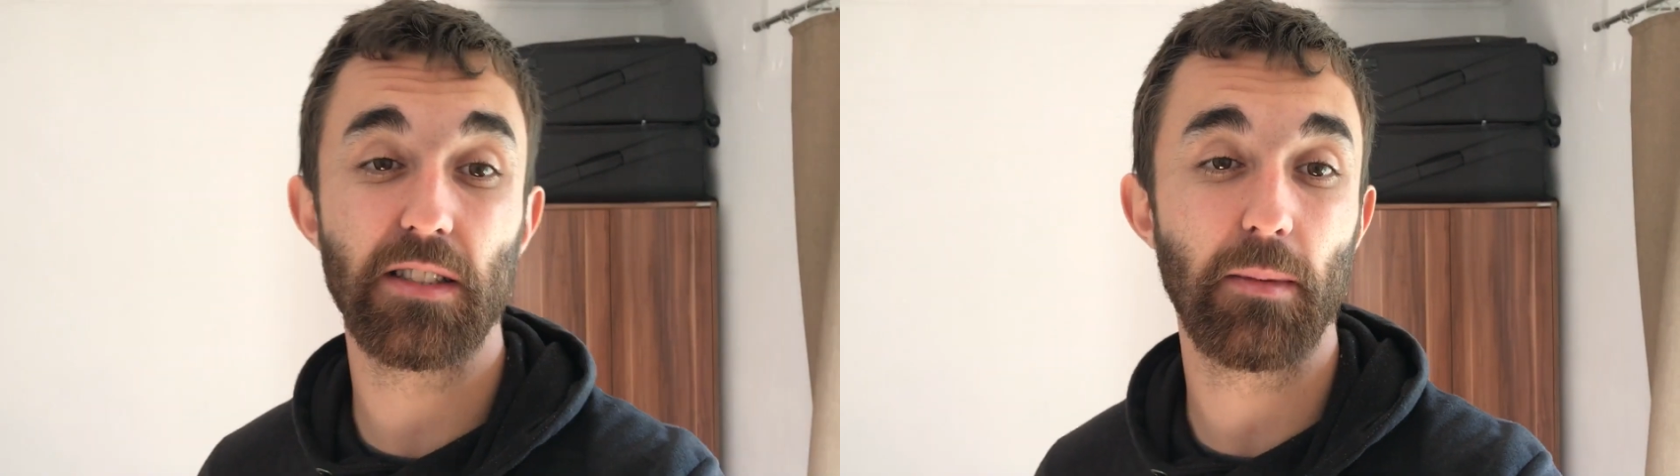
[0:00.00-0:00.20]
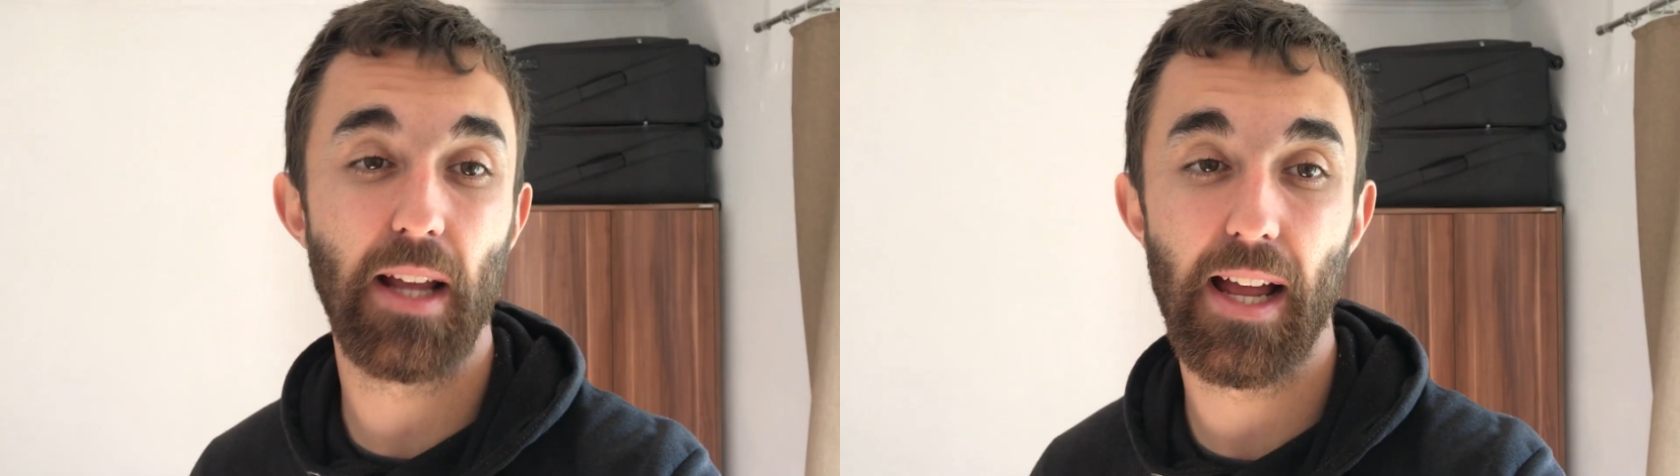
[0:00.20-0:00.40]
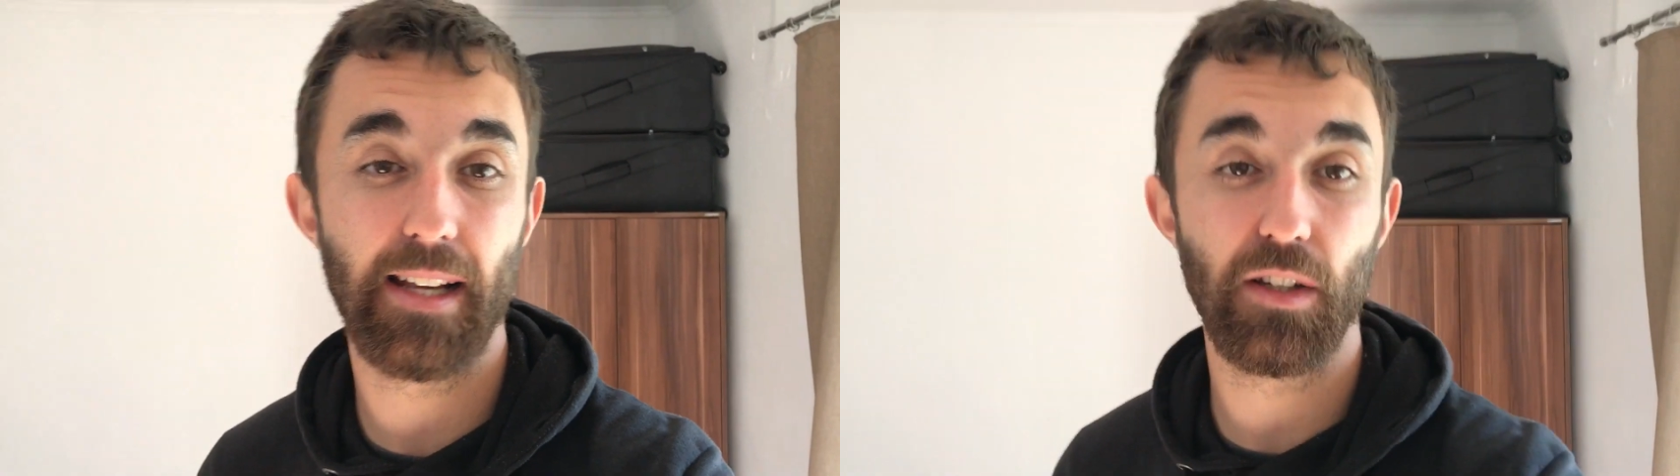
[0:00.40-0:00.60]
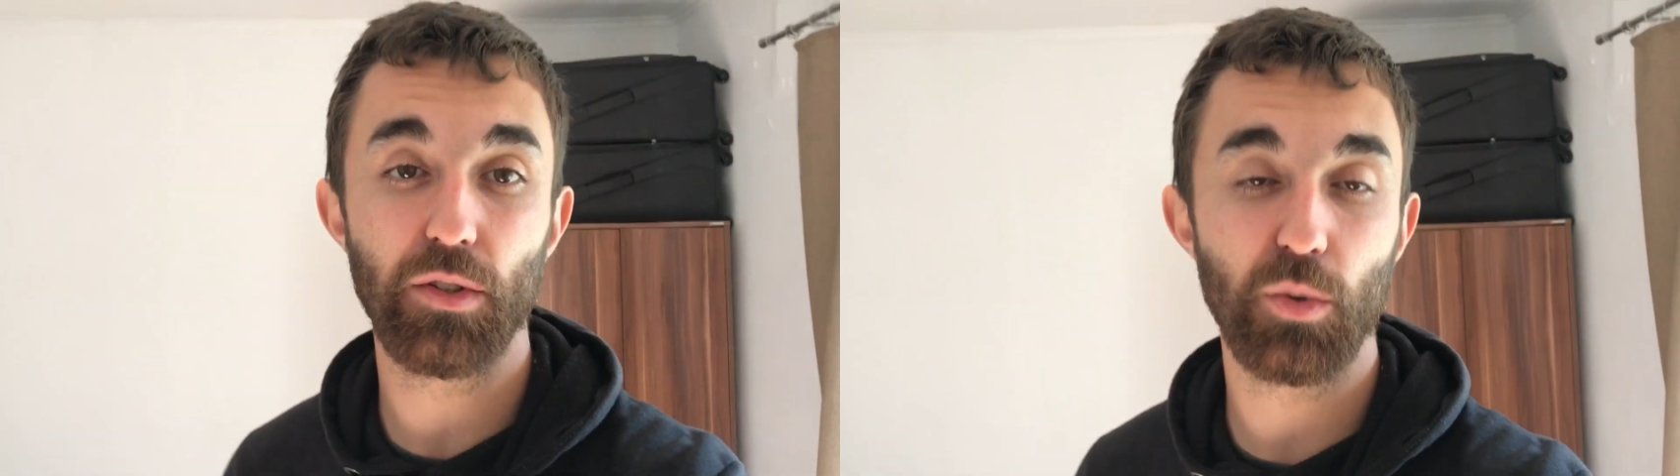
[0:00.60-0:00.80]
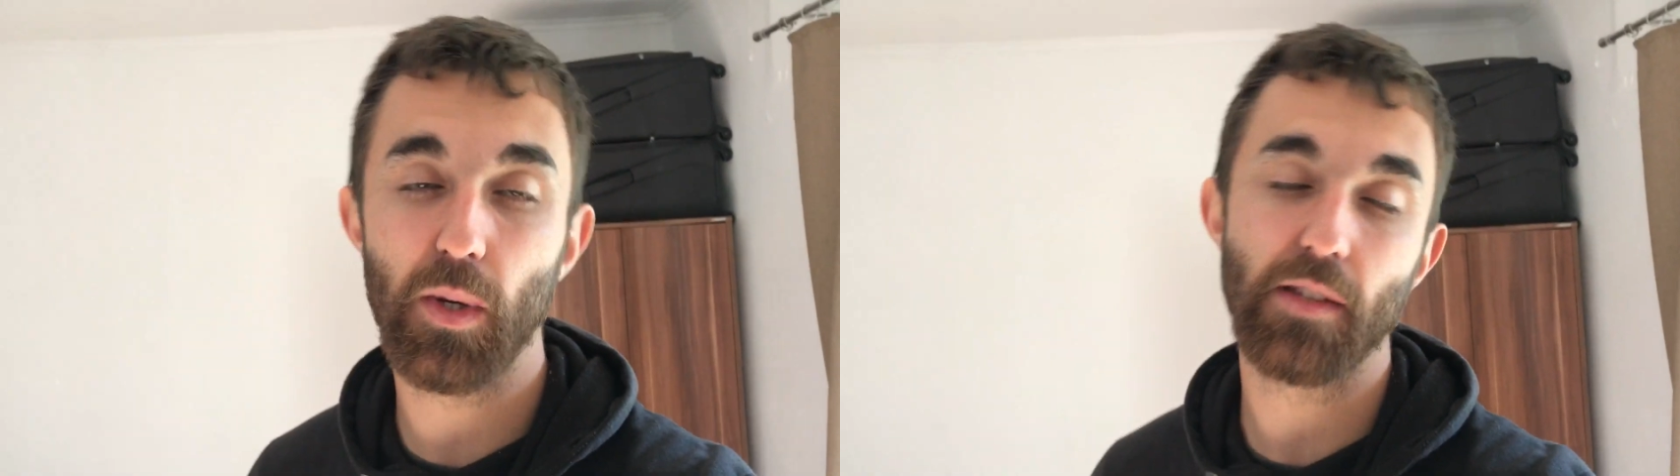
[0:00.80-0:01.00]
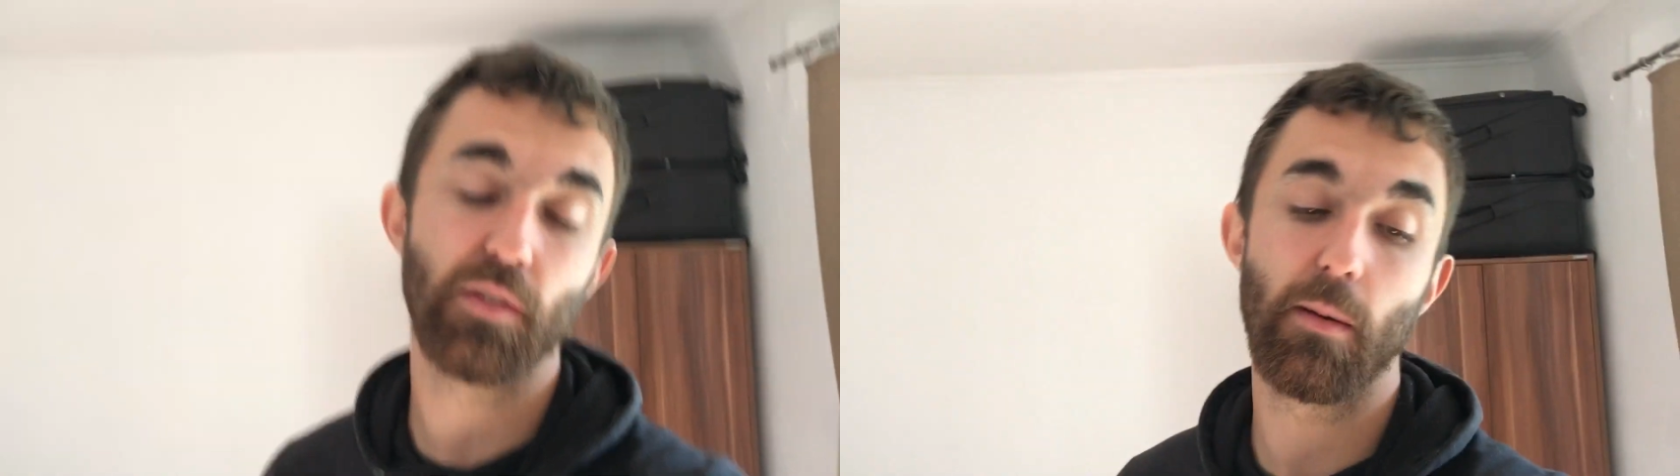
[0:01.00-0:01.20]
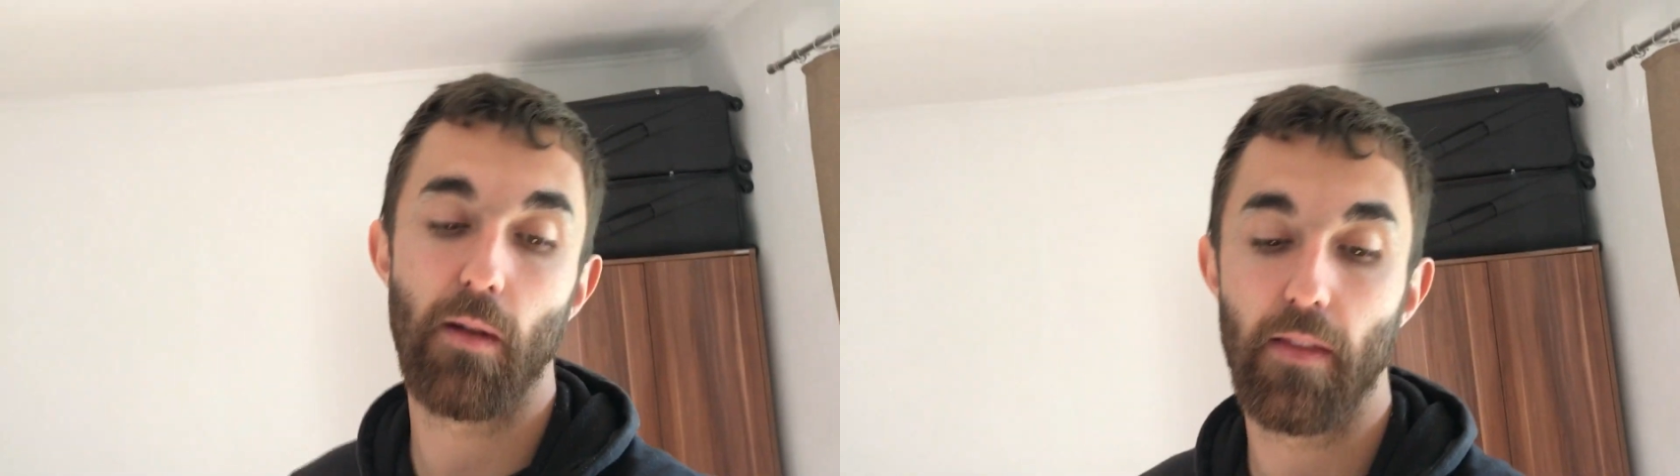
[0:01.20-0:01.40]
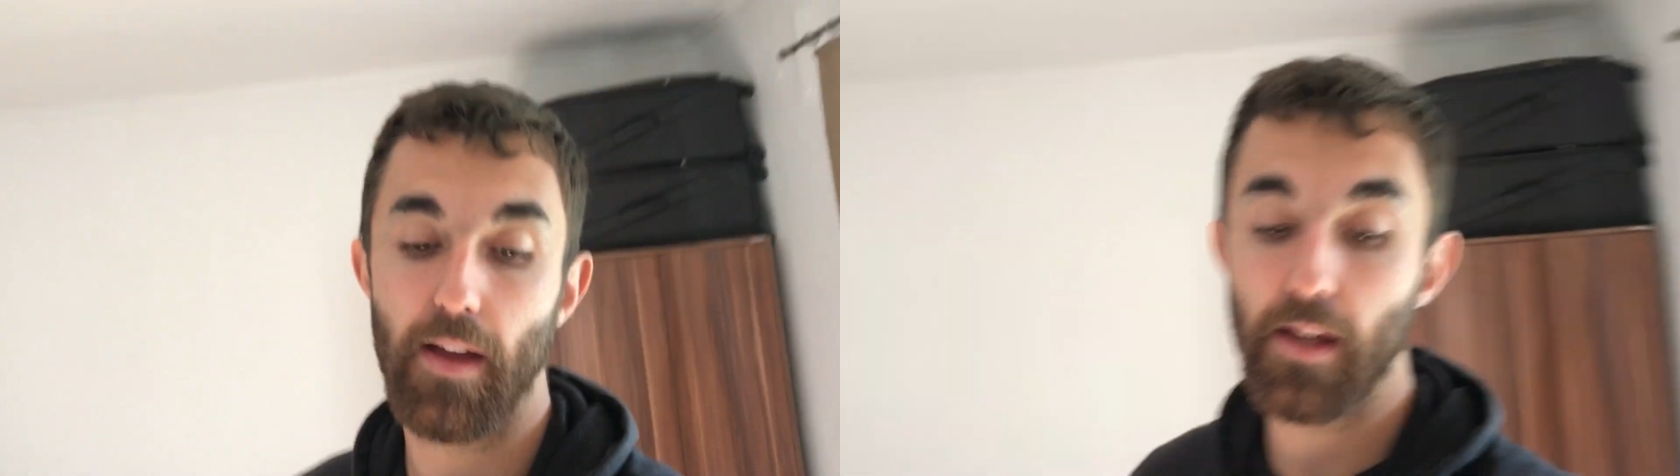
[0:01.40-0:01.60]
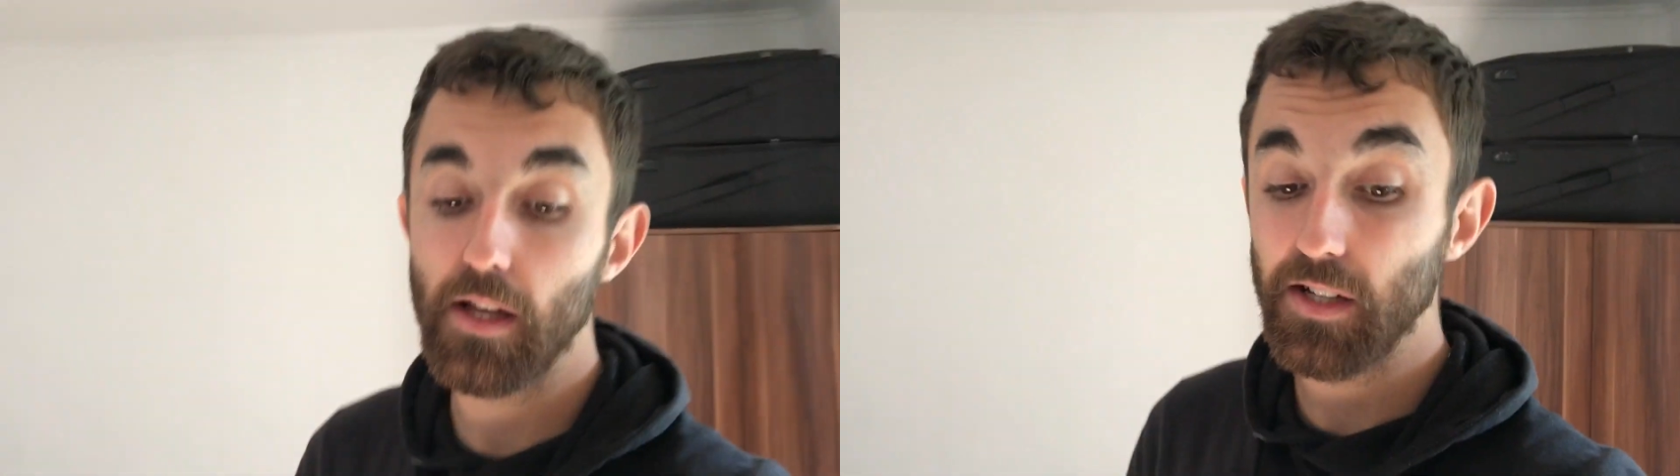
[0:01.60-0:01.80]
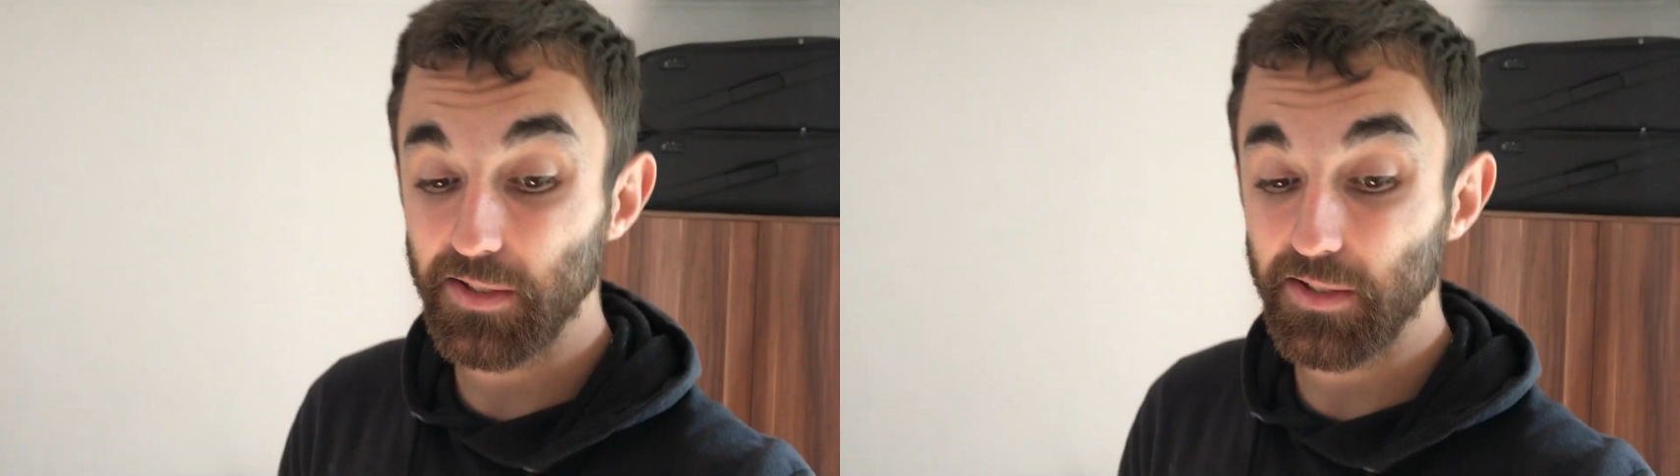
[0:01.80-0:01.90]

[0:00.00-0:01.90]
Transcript: some candy or sweets or something like that.